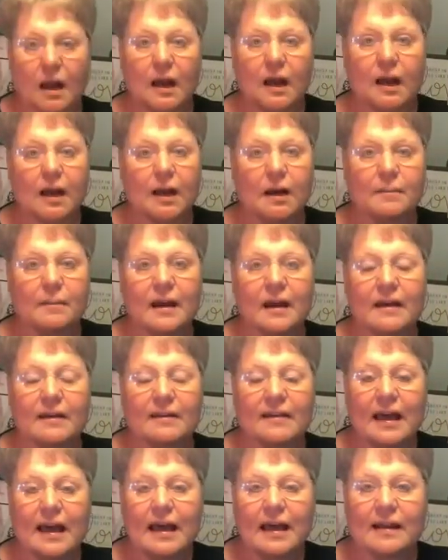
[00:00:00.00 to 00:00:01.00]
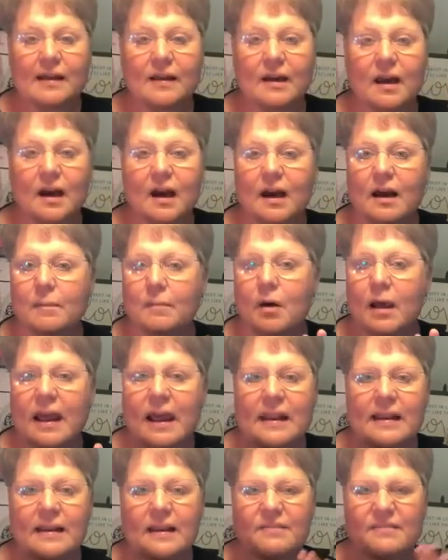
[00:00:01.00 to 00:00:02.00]
then
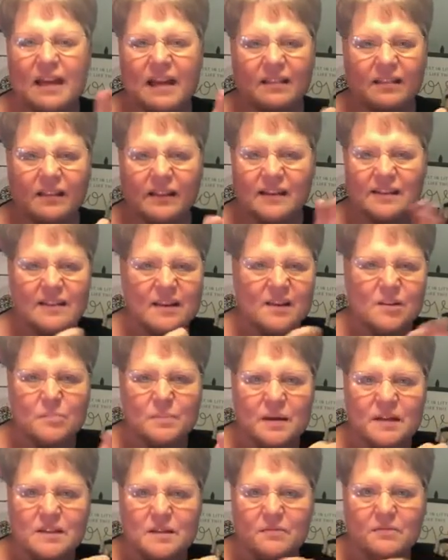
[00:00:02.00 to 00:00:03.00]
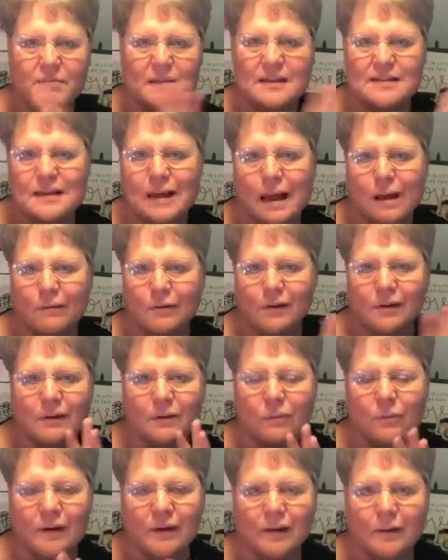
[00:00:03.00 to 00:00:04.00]
any of that lint that you picked up from that towel
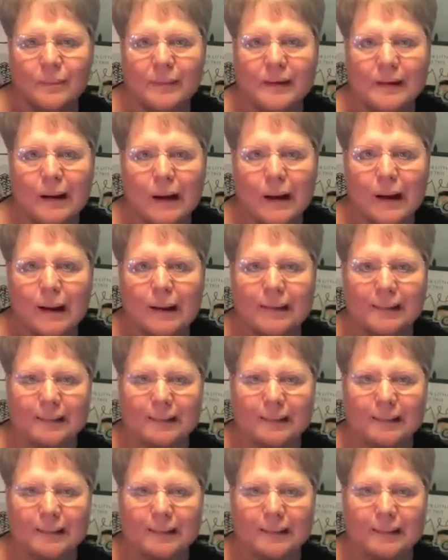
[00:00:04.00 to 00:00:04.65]
will be gone.